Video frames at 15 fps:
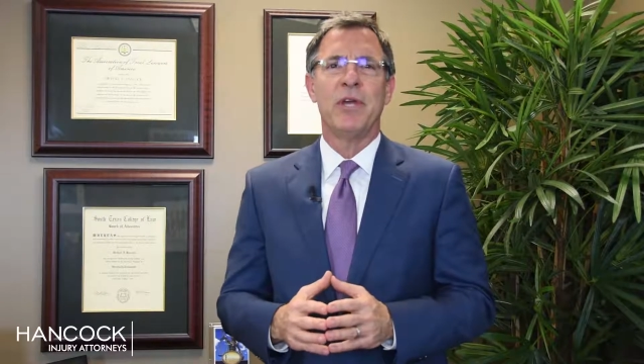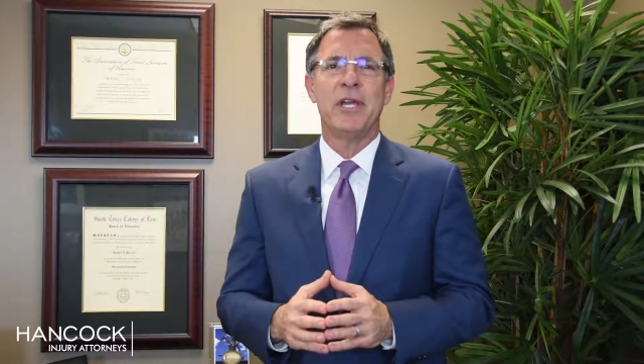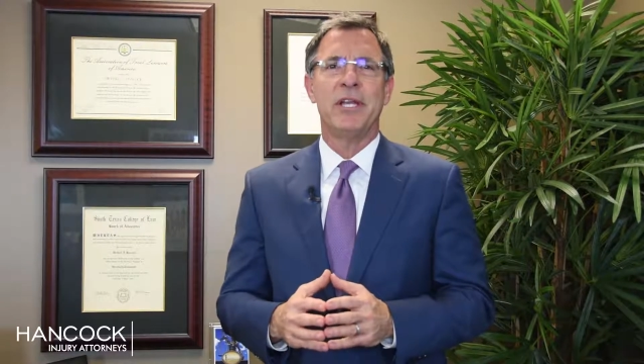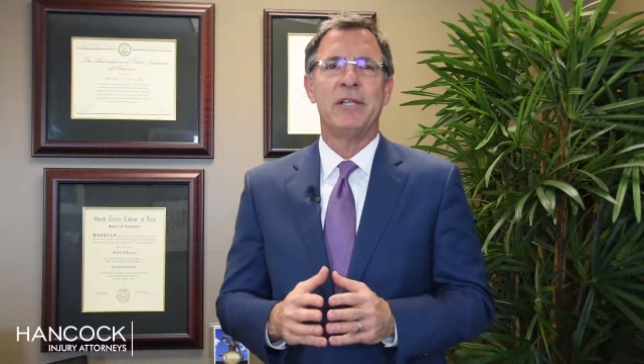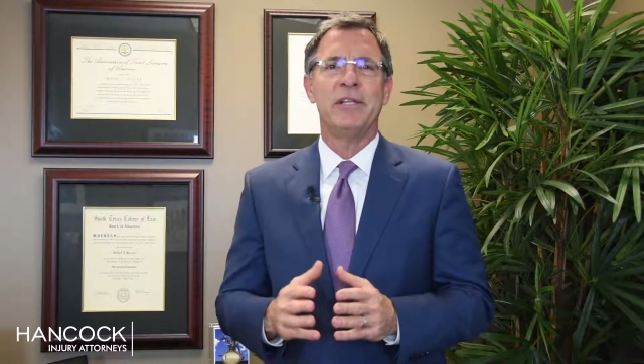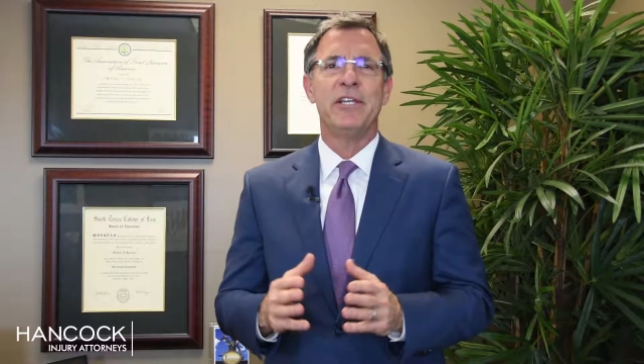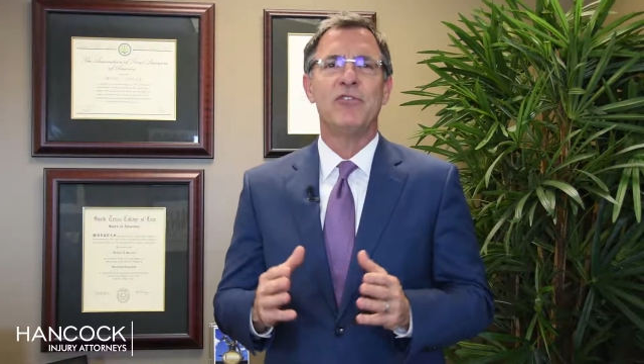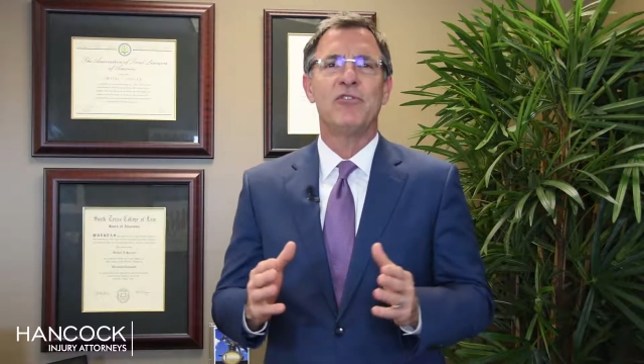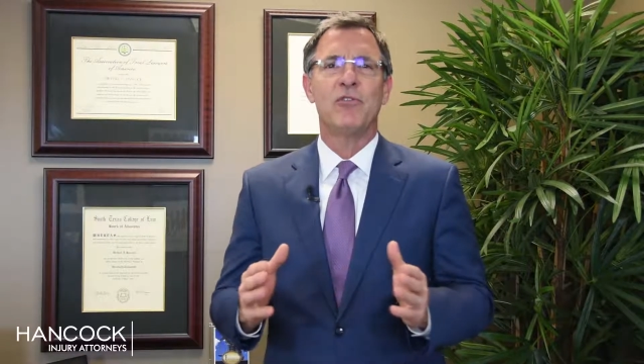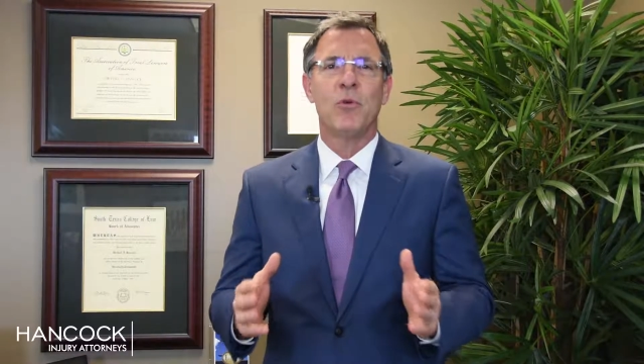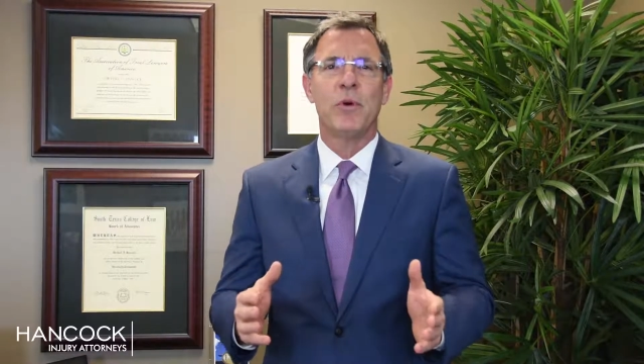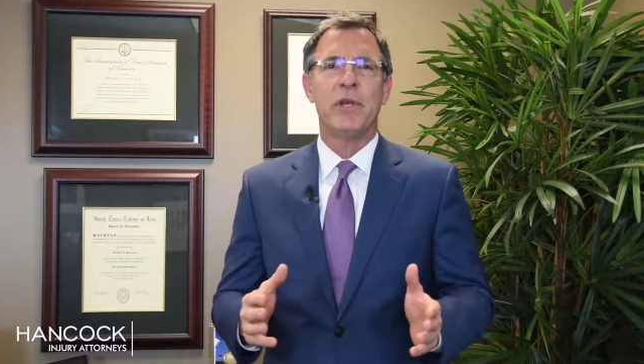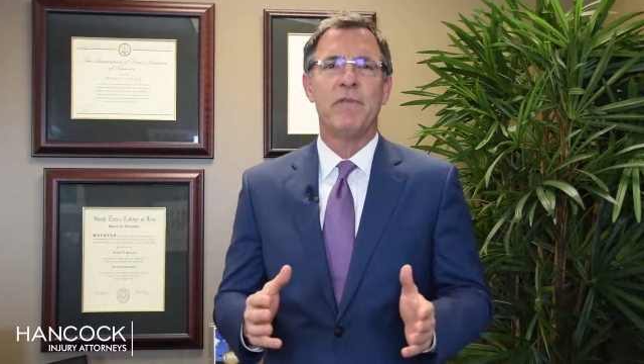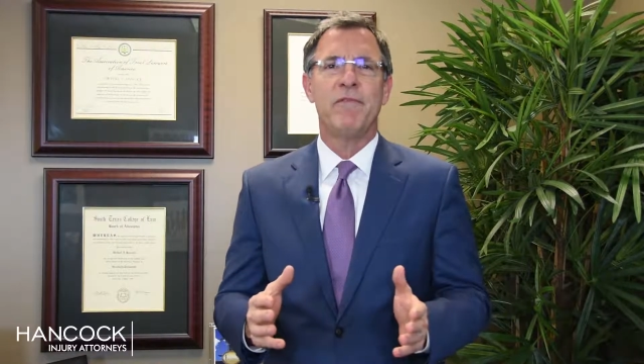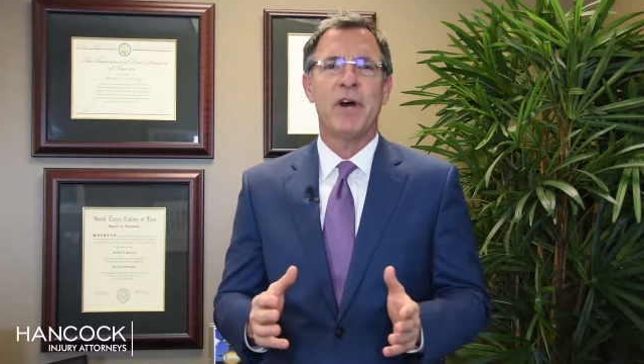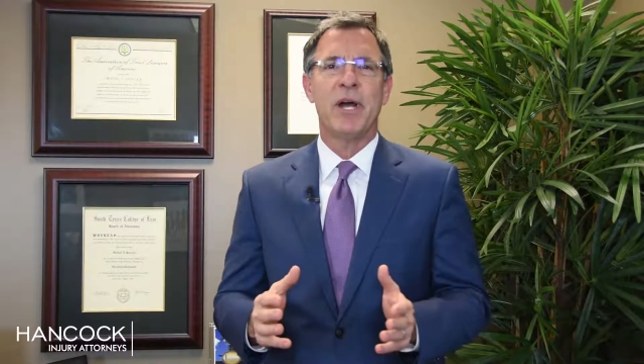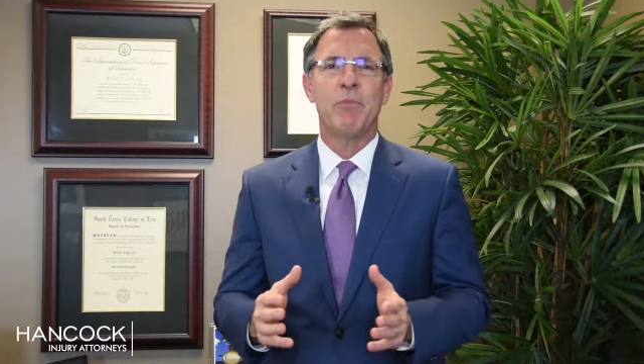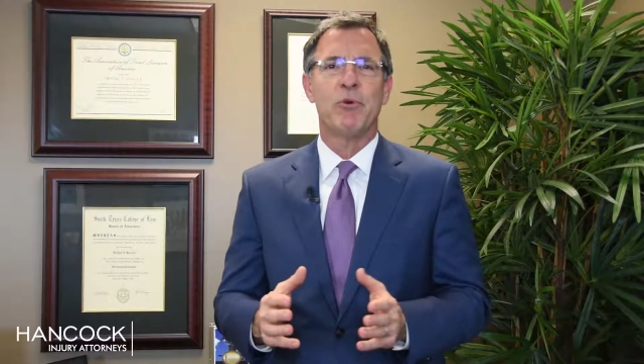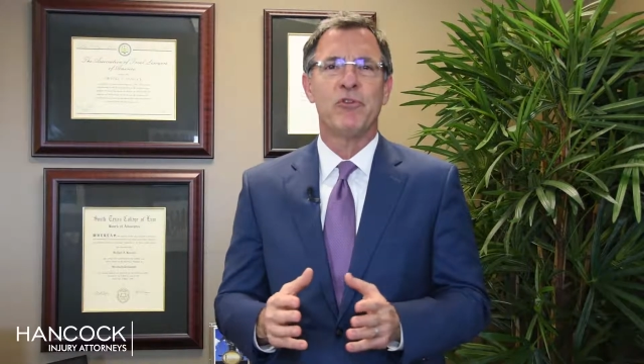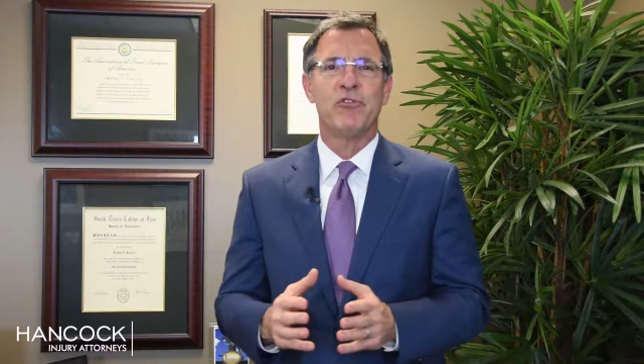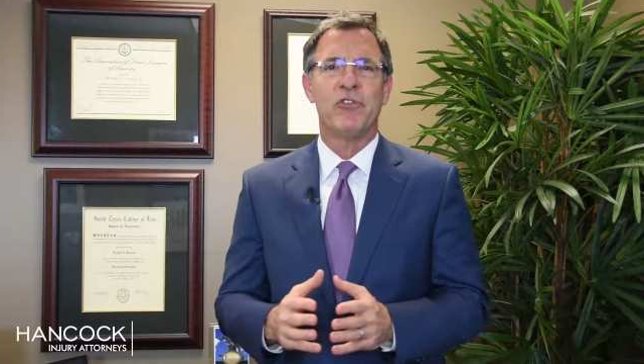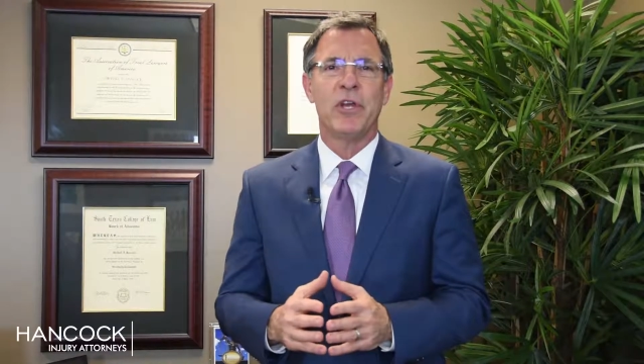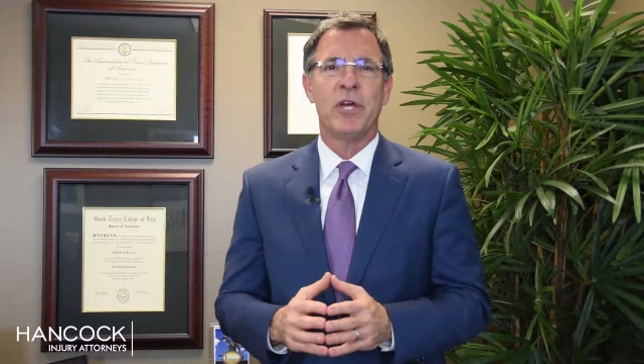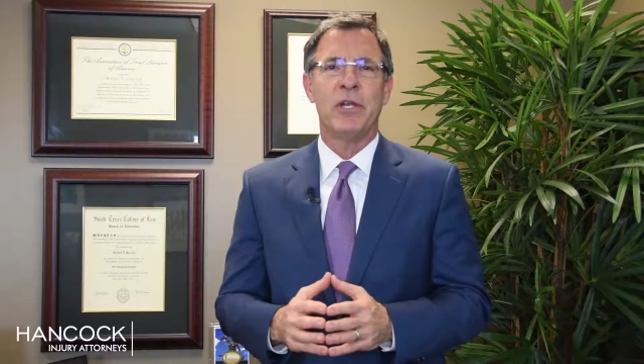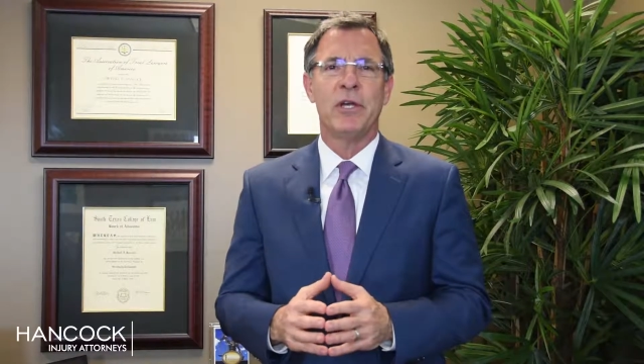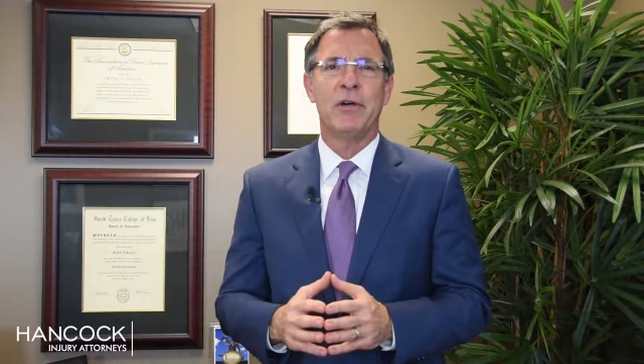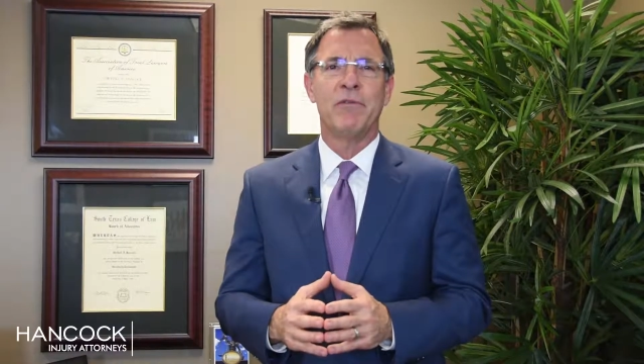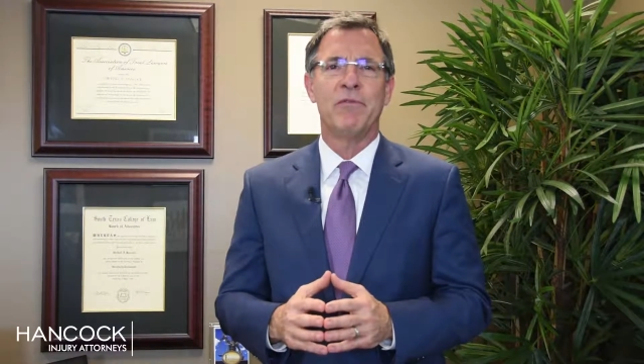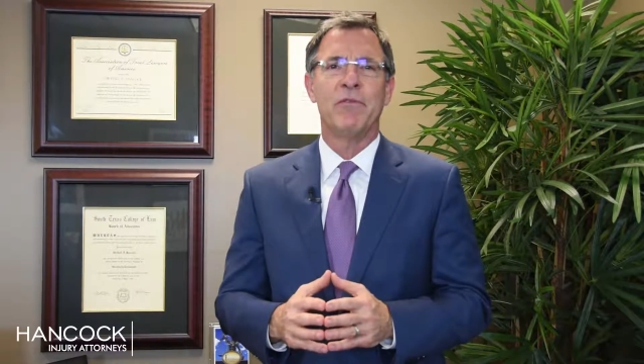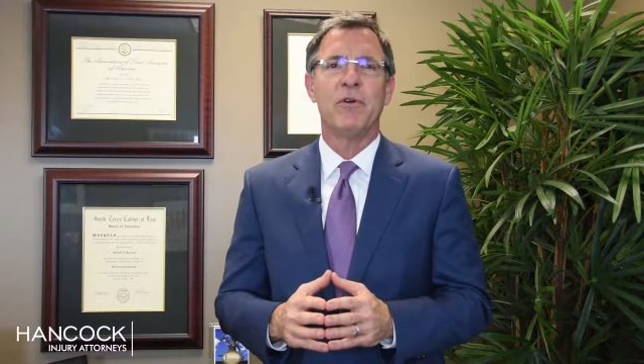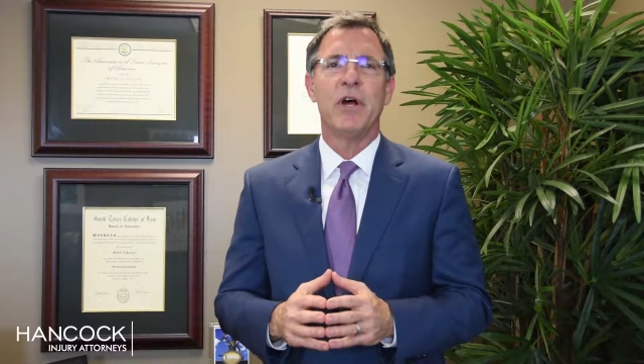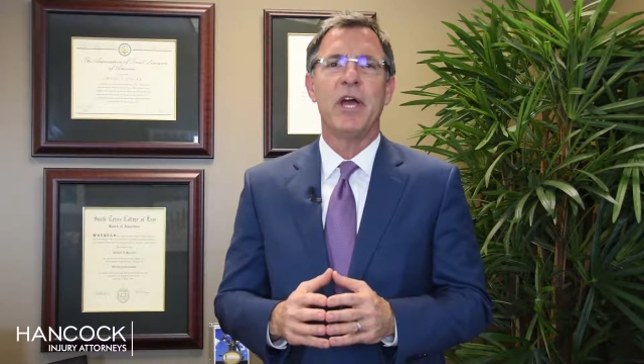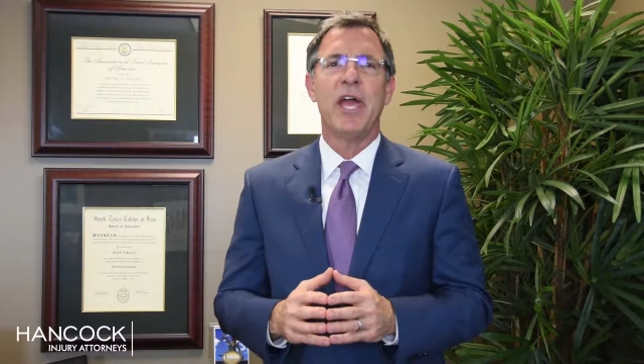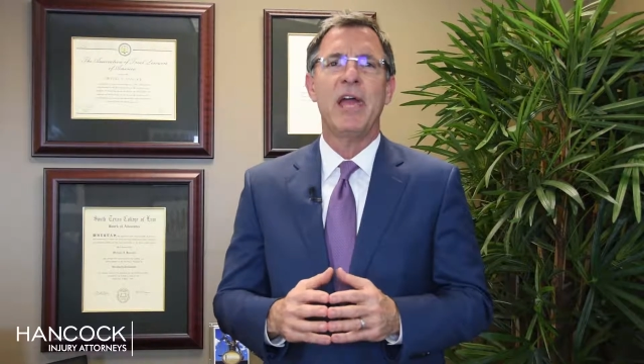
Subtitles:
that at least 25% of